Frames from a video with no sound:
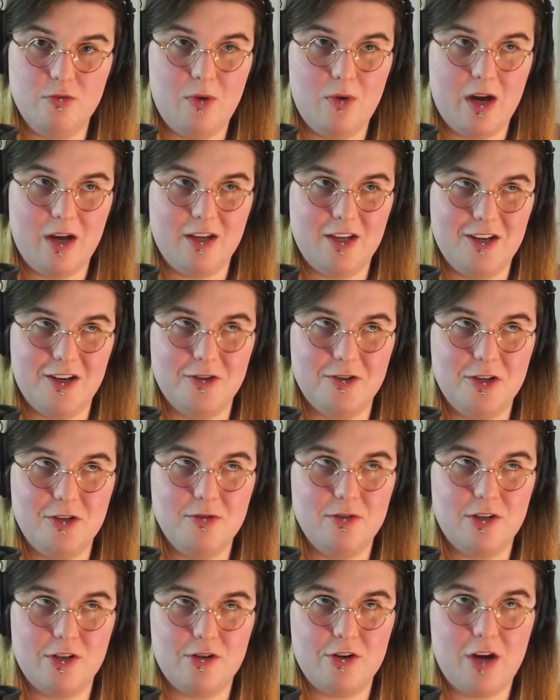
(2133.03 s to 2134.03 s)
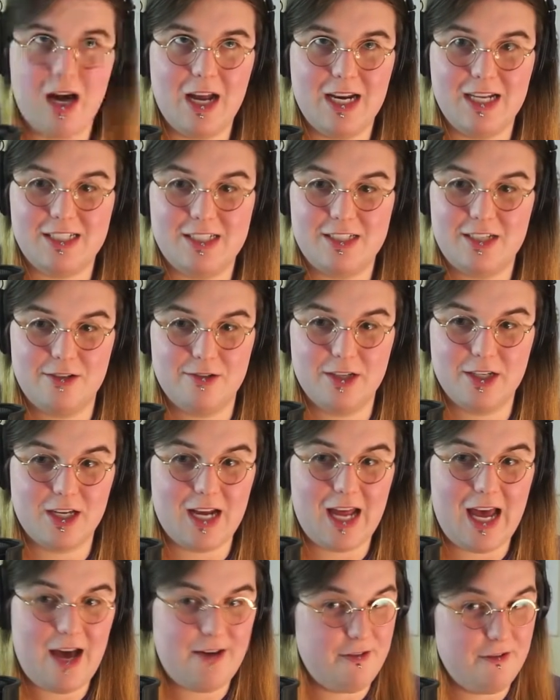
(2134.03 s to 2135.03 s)
you know you you're not necessarily going to
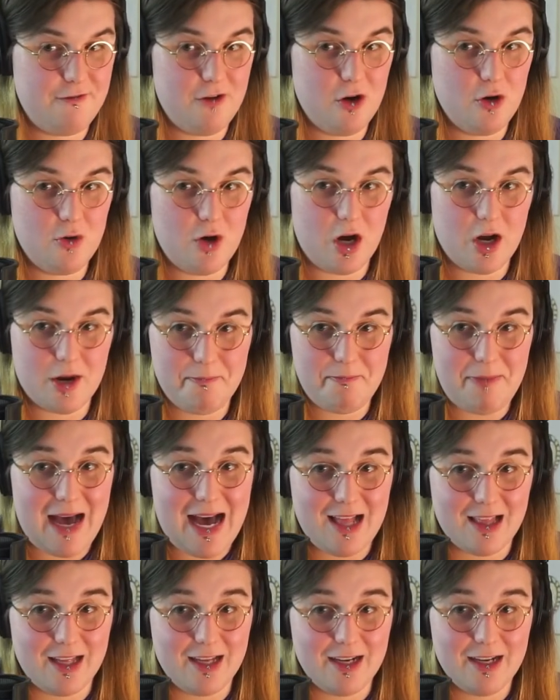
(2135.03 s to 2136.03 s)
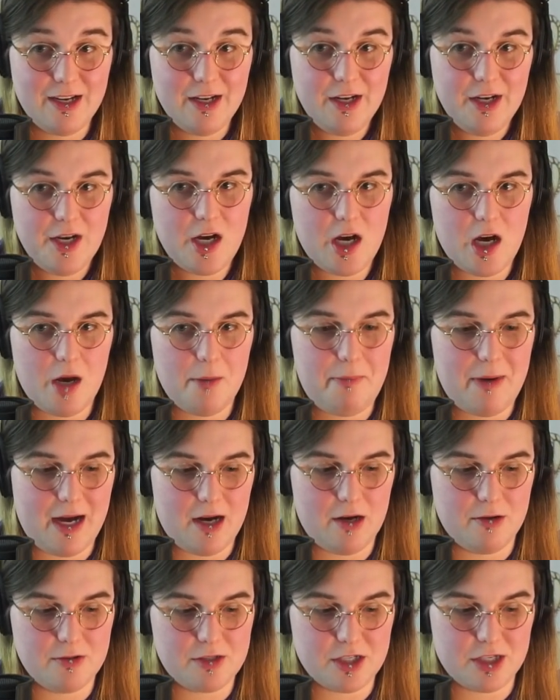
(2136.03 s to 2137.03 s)
have a vote on a ballot
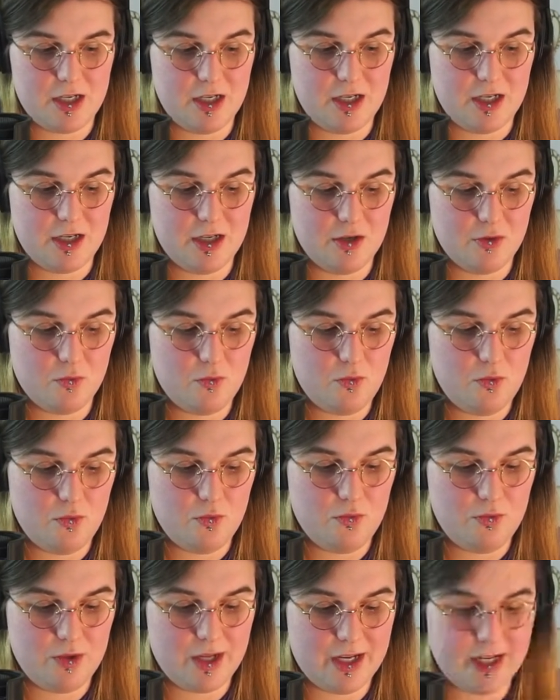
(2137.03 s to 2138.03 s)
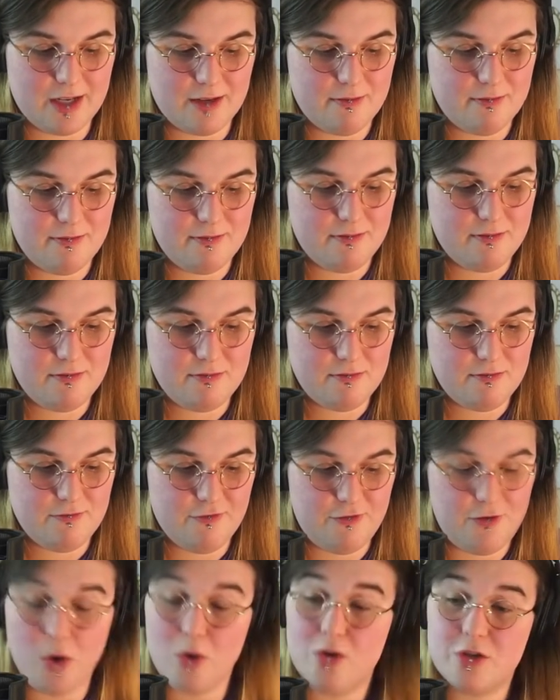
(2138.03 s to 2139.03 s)
about uh, like
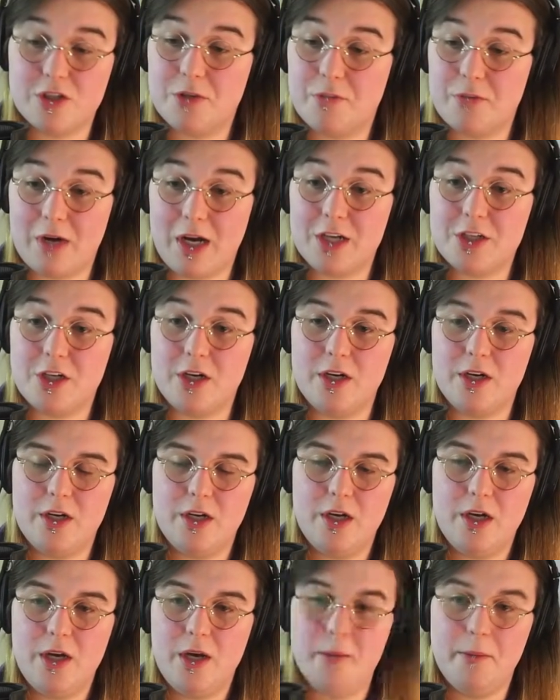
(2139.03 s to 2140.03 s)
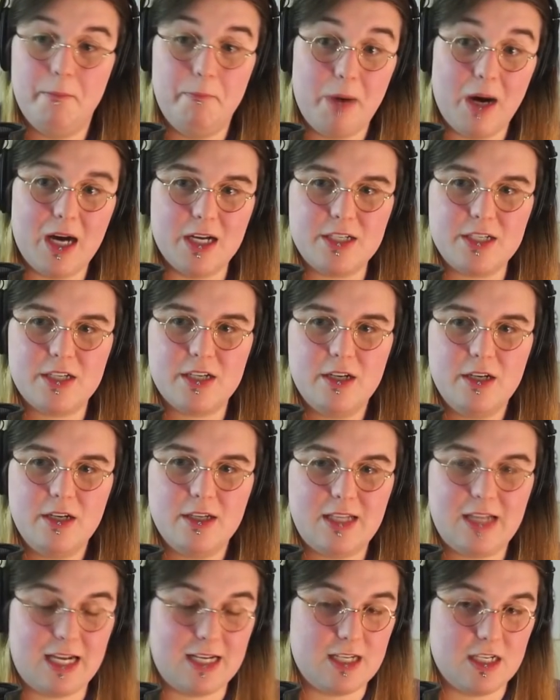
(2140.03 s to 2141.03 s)
voter suppression, but
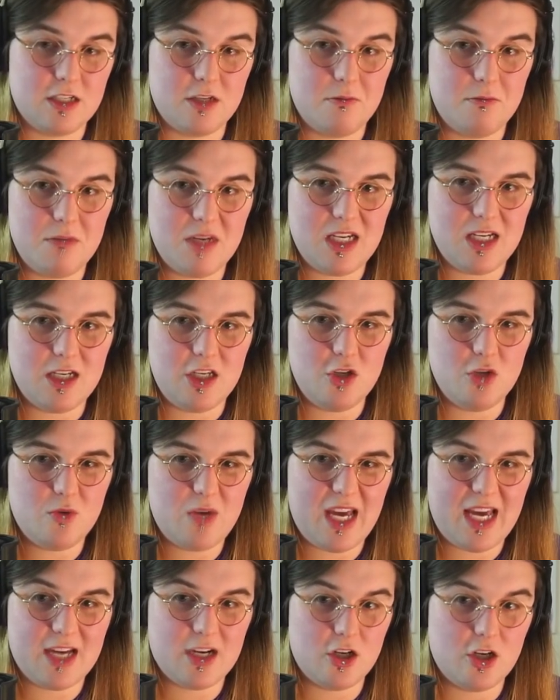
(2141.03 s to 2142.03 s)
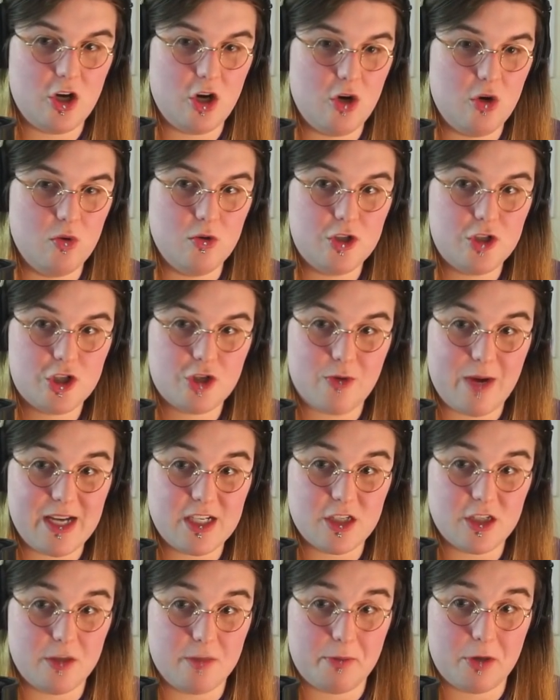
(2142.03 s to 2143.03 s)
that doesn't mean you can't go straight
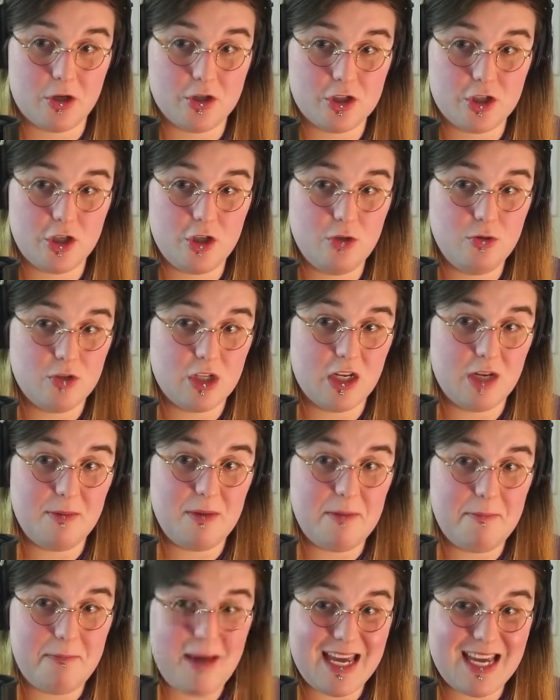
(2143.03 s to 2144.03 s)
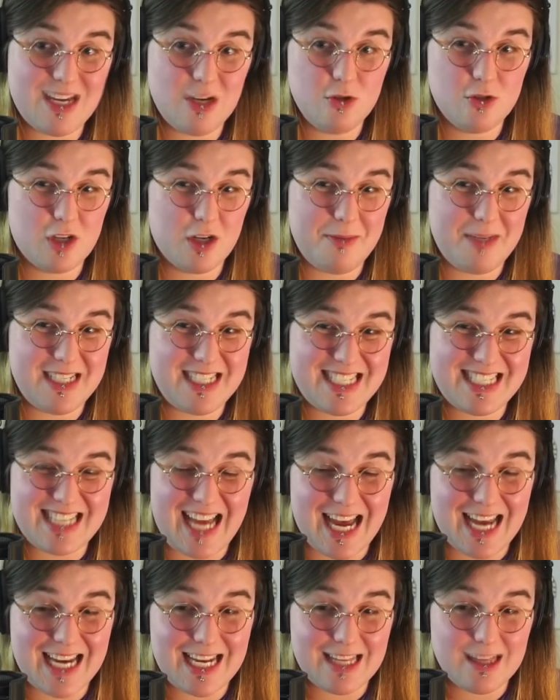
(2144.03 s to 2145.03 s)
to the person who's going to be make who's going to be
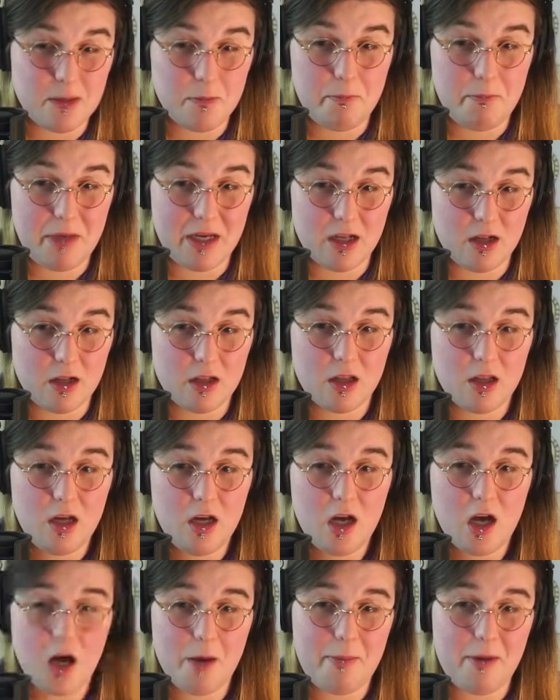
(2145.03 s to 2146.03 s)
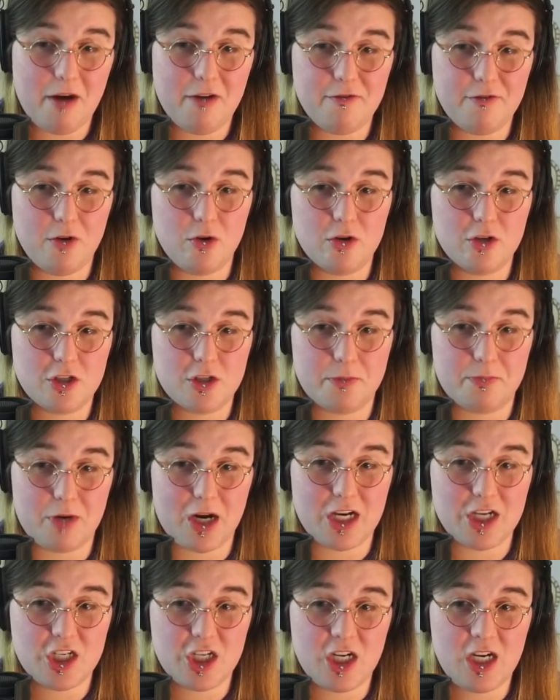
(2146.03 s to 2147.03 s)
signing the bill about voter
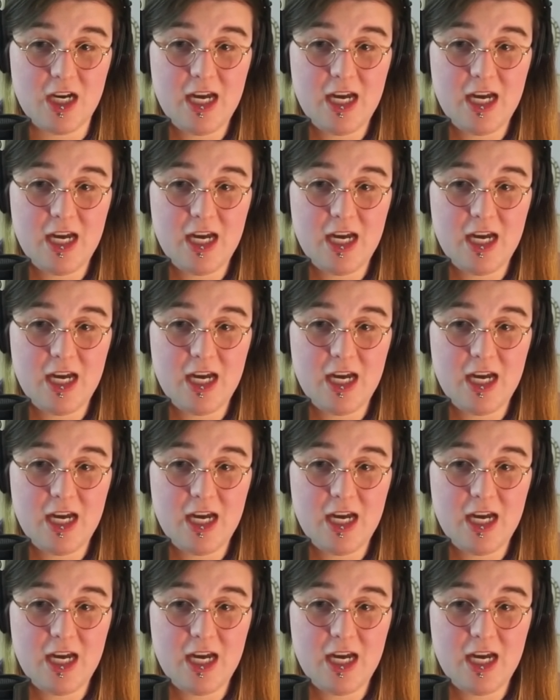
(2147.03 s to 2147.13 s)
suppression